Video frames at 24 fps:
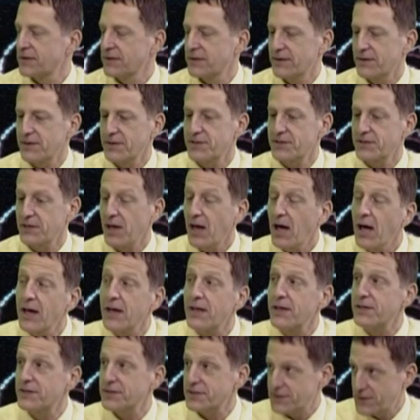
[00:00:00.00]
the
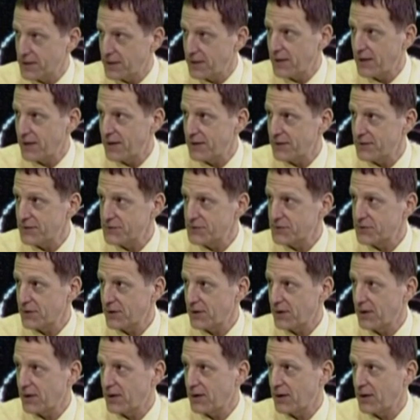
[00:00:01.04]
science says
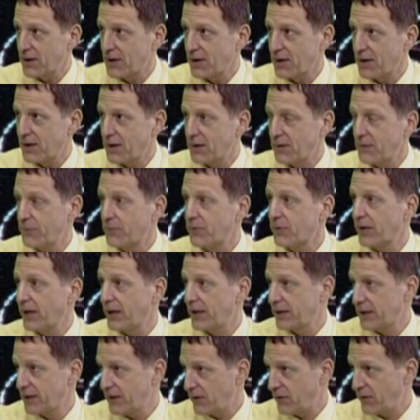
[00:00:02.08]
are
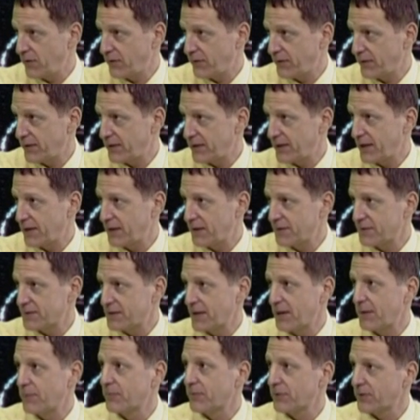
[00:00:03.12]
brain healthy. That is,
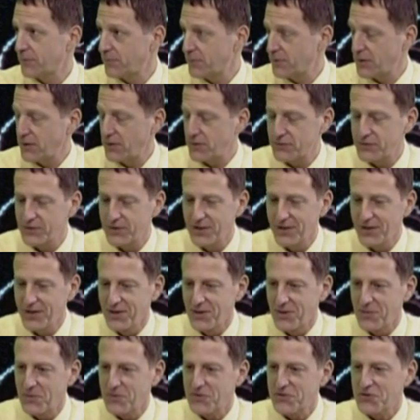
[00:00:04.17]
they promote
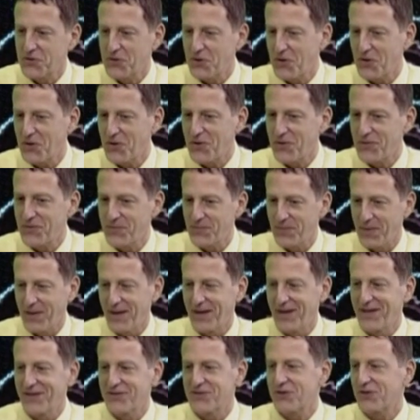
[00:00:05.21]
what's called
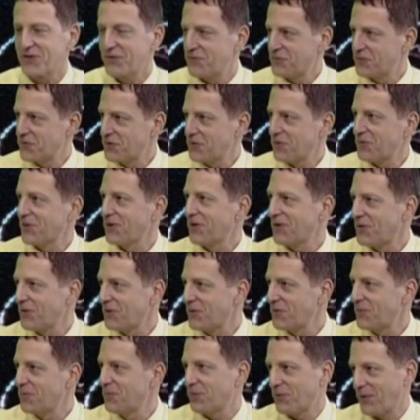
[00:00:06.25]
sort of
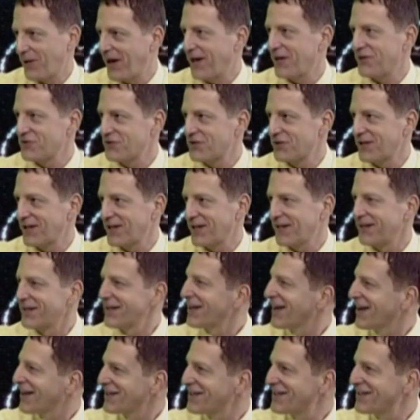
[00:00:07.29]
neurobranching. The
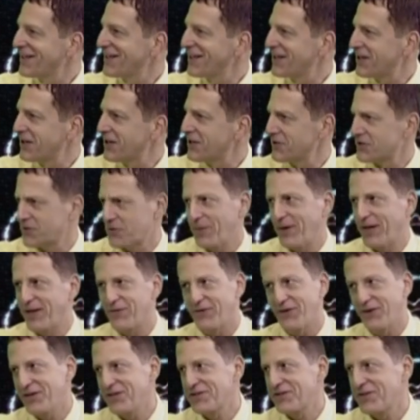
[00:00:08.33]
idea here is to make it
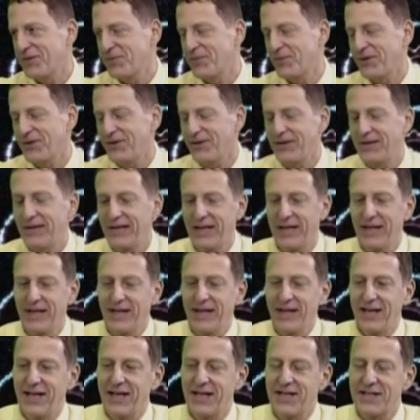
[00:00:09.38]
very simple,
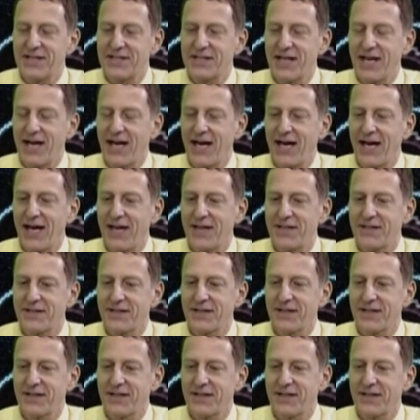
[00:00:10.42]
is that